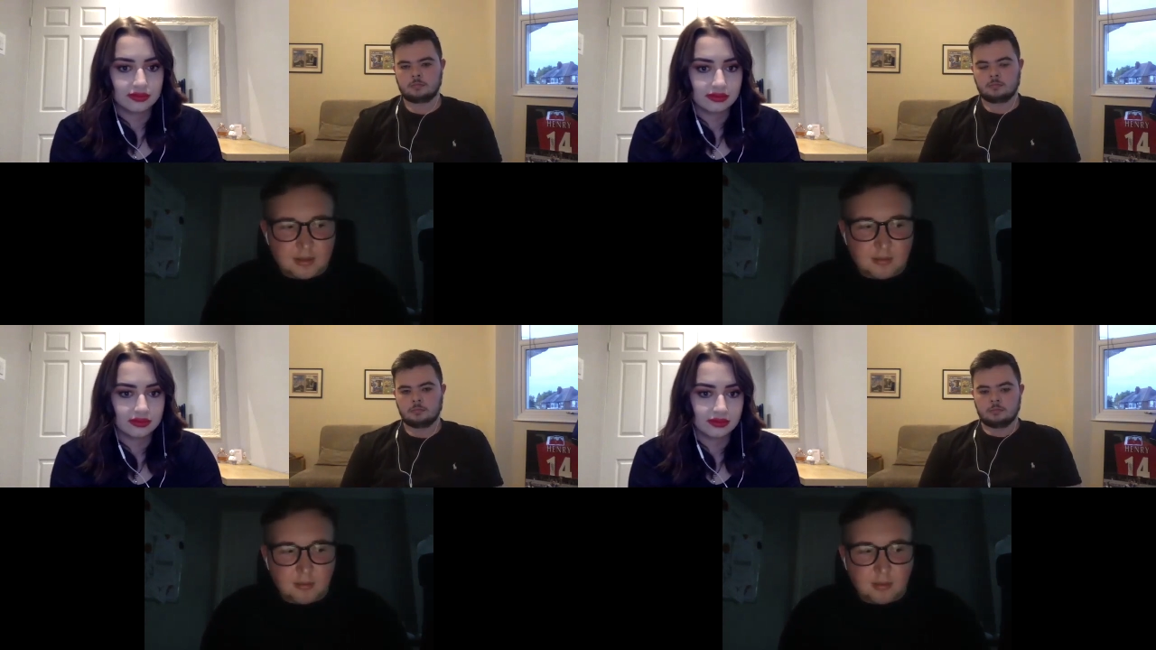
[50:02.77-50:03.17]

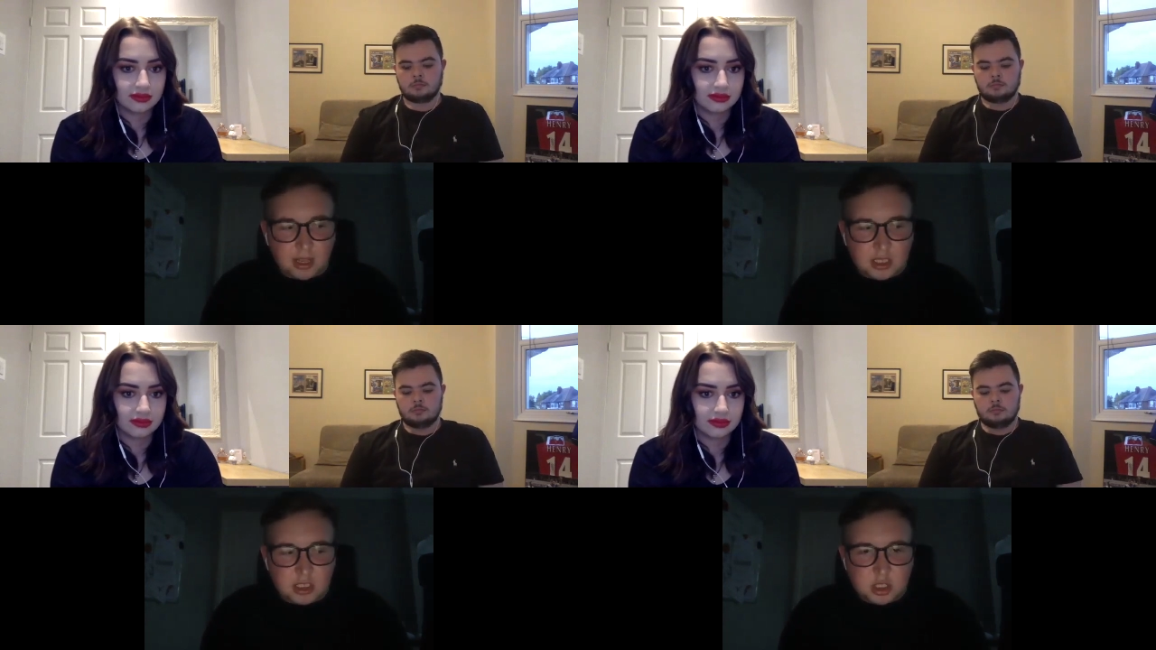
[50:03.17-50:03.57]

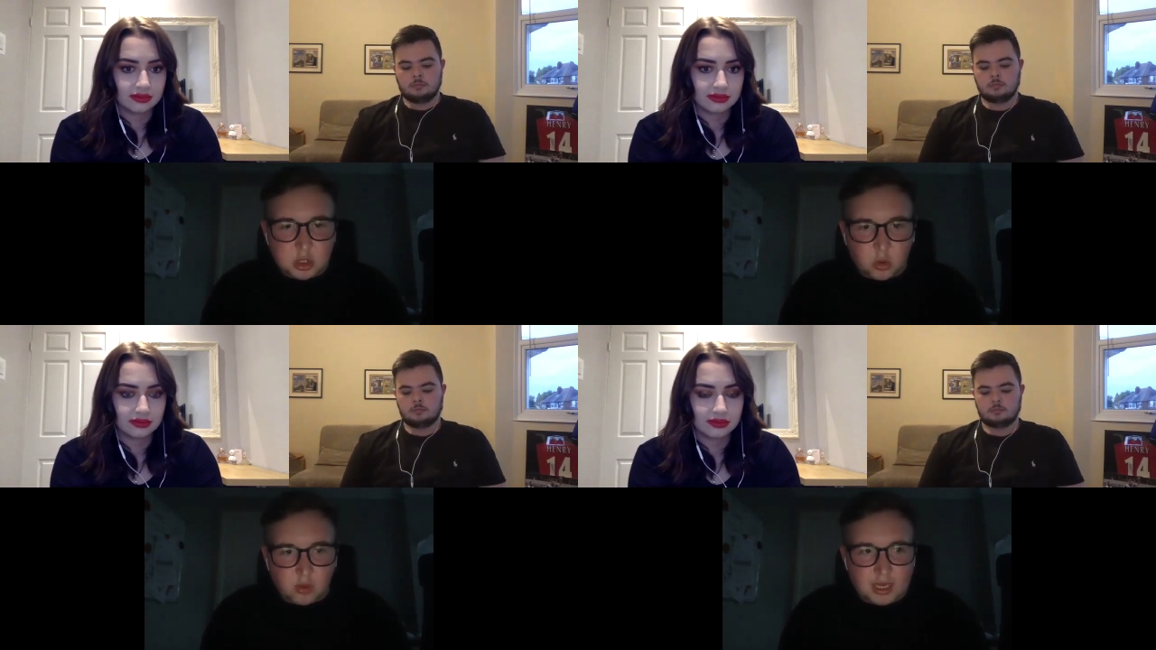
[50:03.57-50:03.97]
Speaker 1: making sure
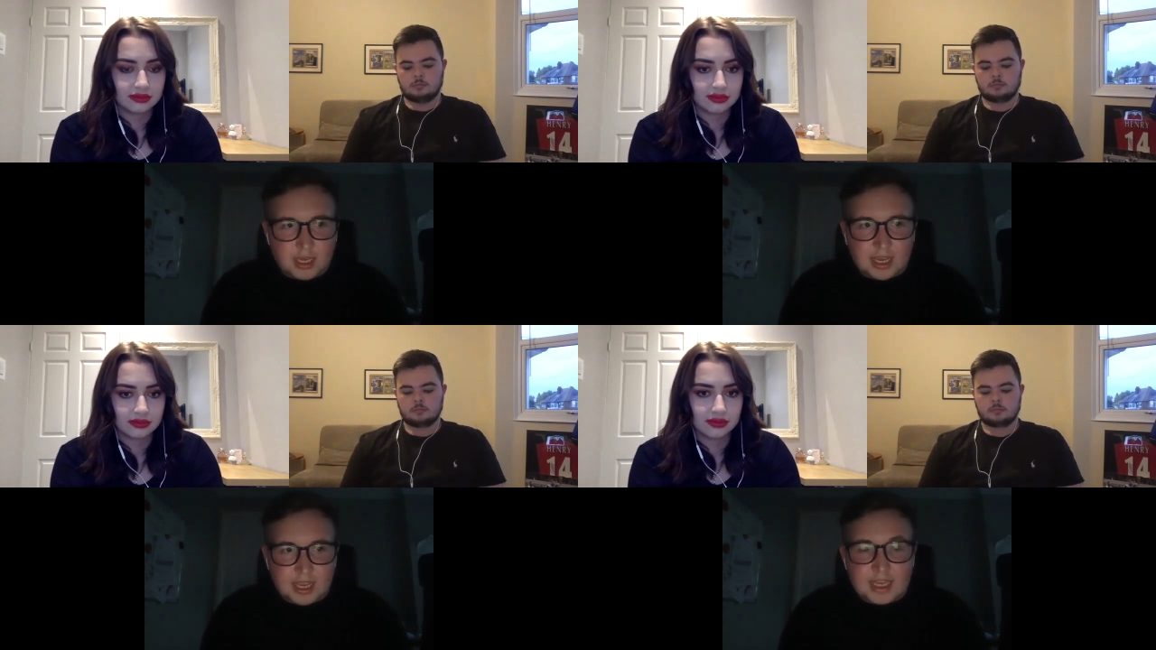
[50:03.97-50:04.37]
that
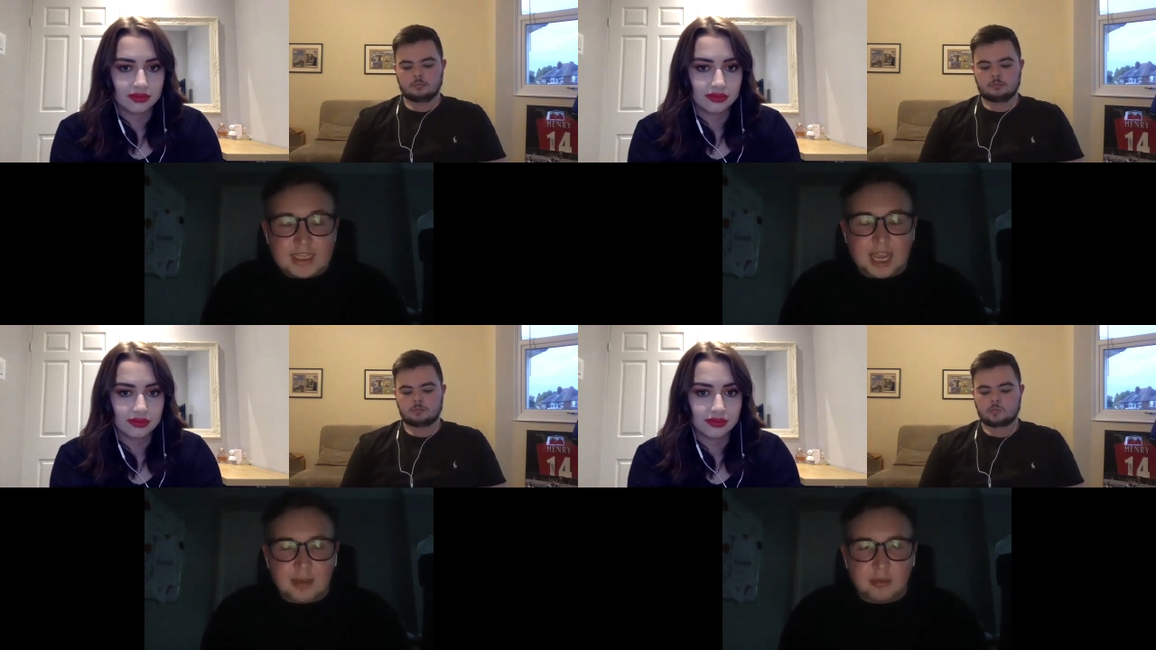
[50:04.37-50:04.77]
he's
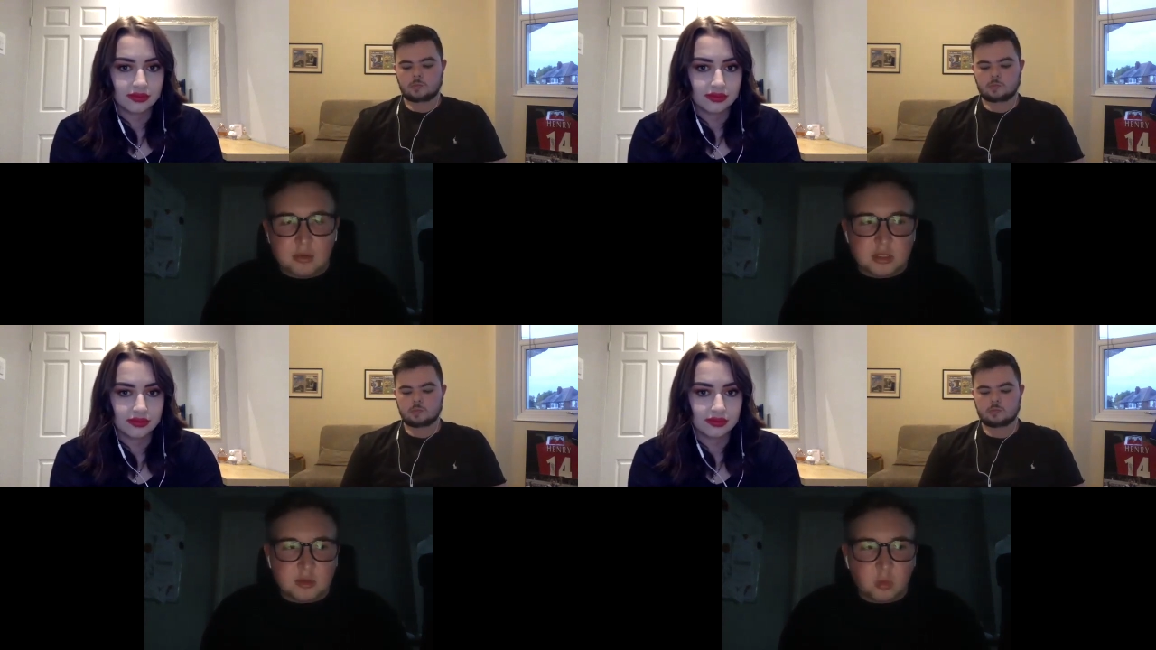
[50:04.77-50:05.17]
able
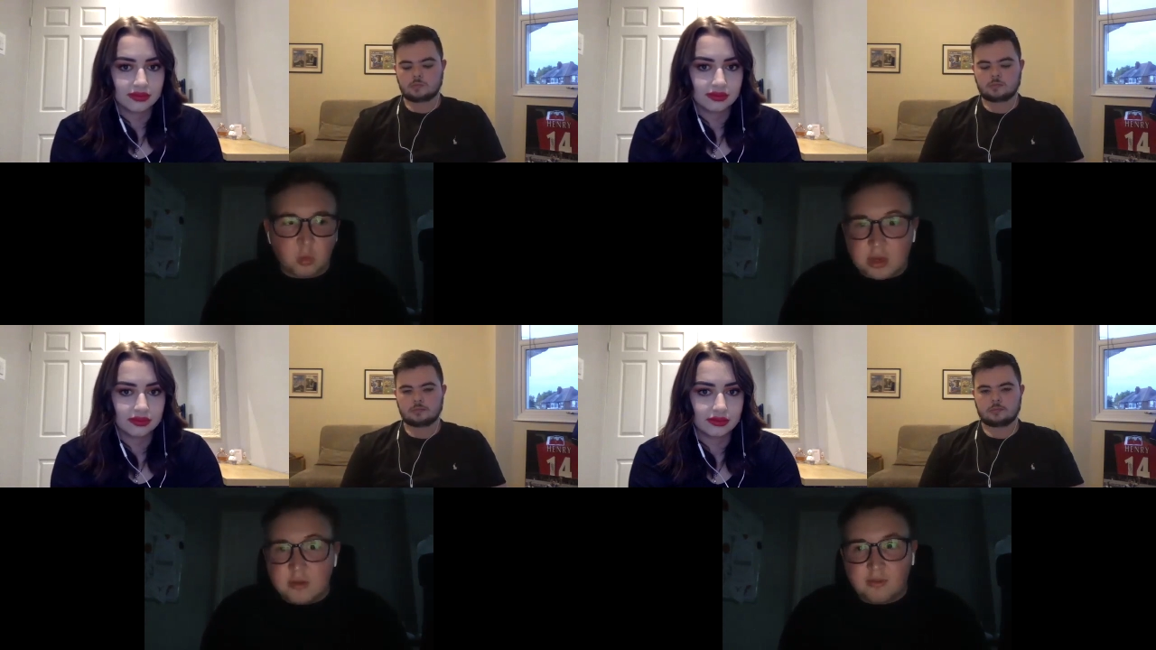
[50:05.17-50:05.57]
to
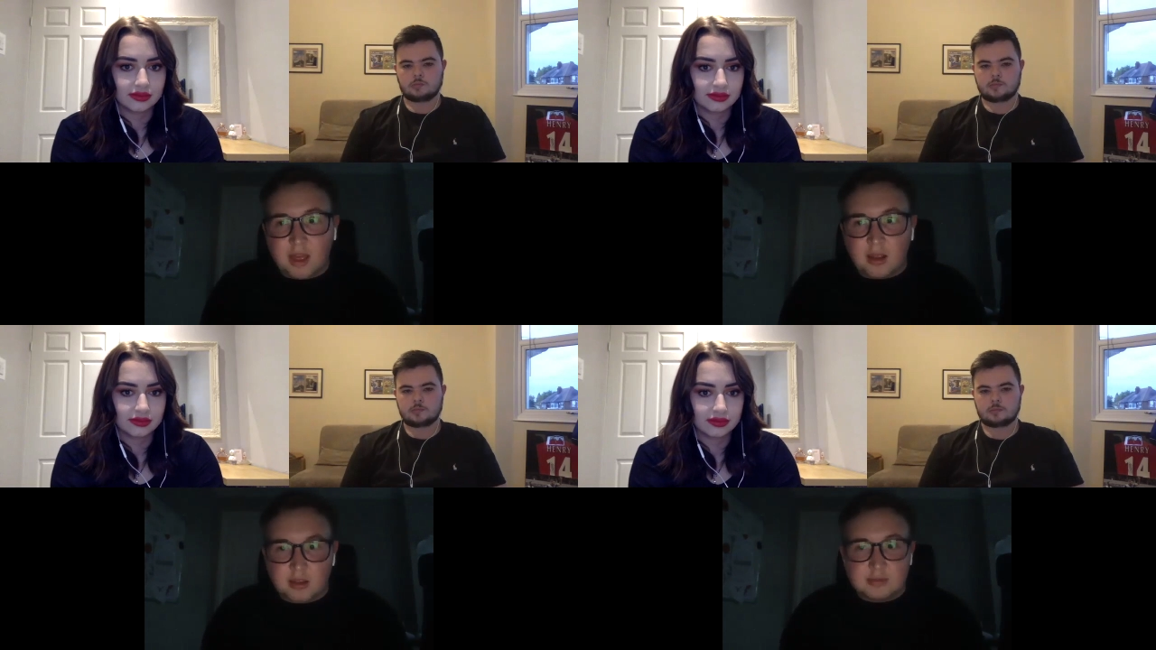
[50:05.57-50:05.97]
win
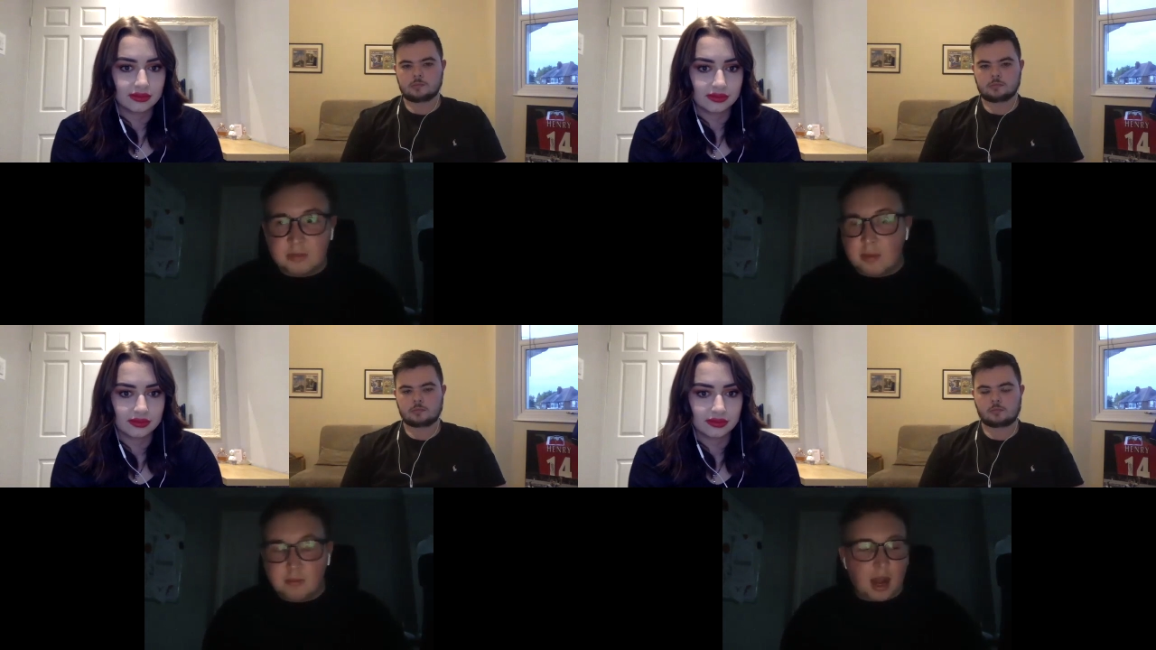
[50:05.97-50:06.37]
fouls and,
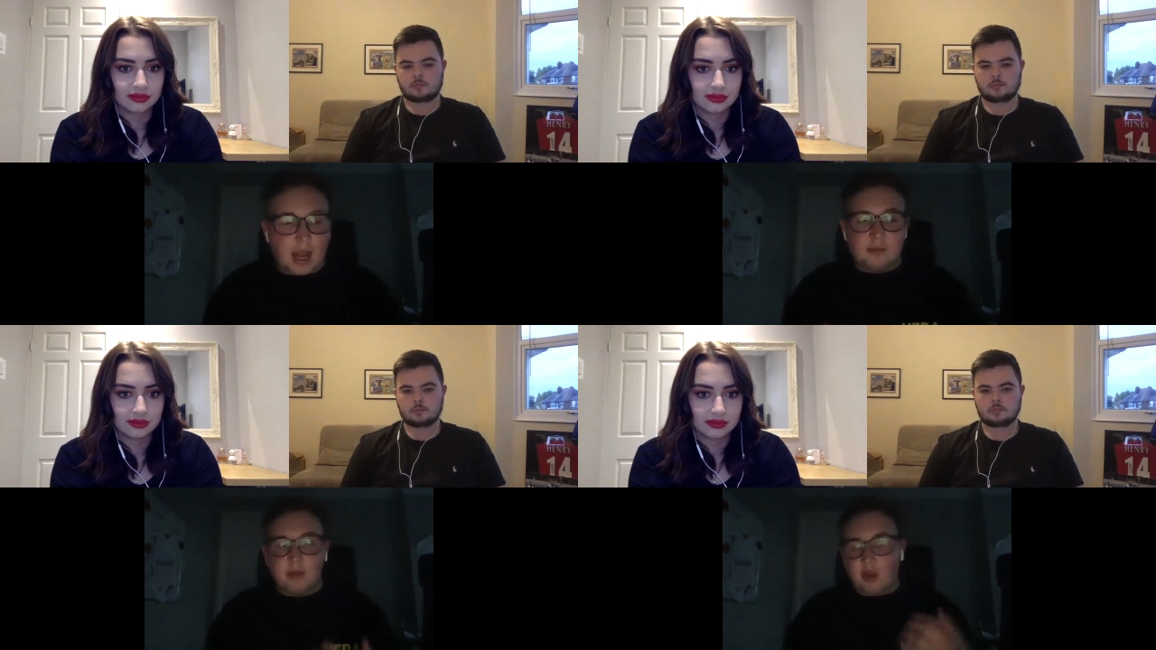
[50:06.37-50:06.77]
and,
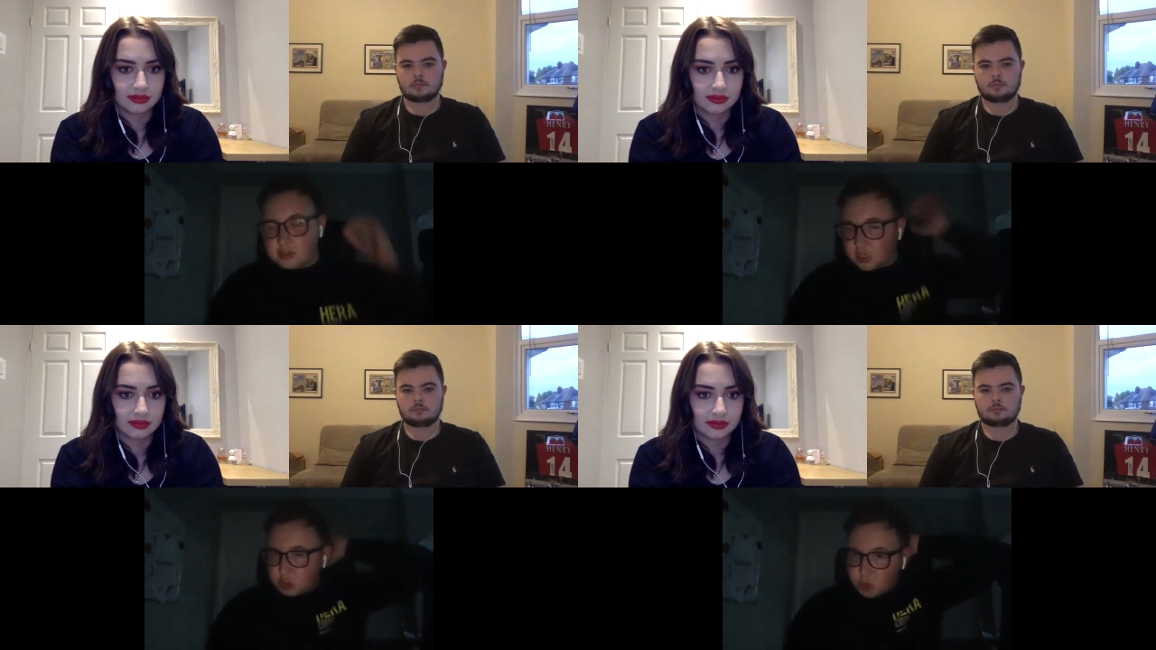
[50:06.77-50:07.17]
and
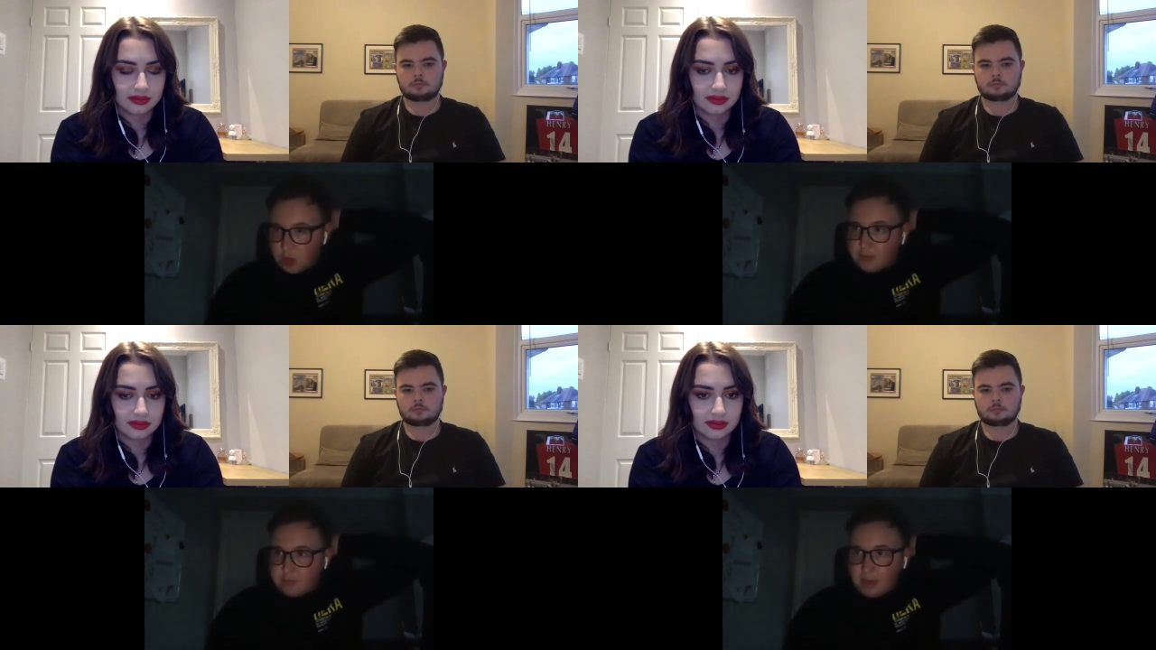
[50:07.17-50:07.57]
try
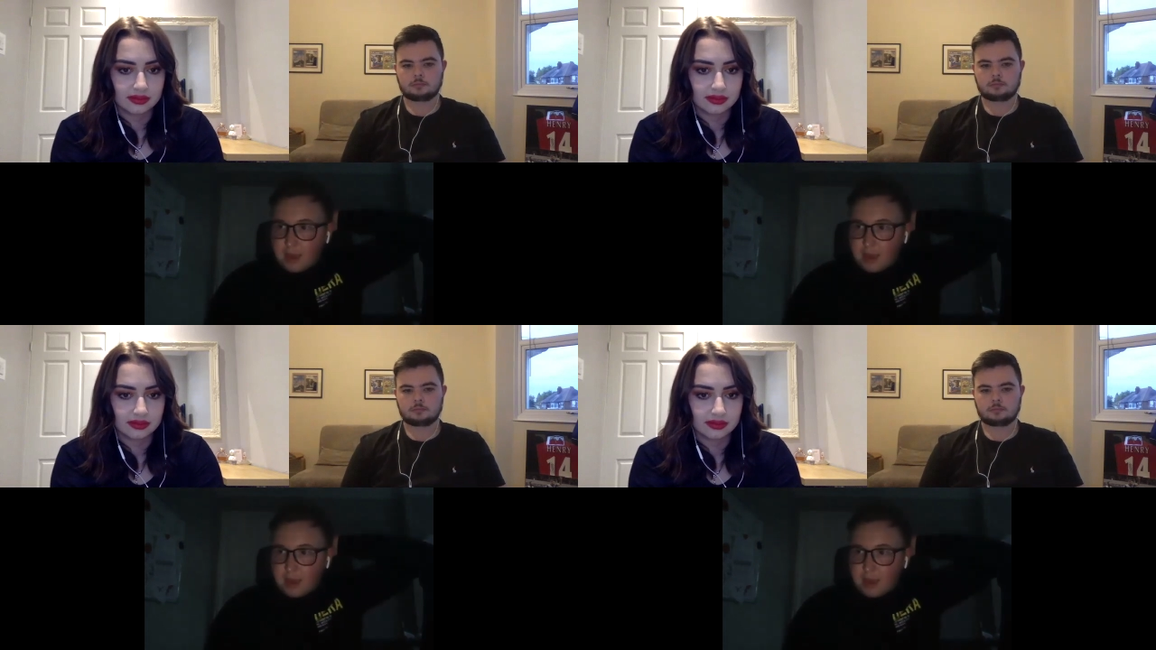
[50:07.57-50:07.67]
and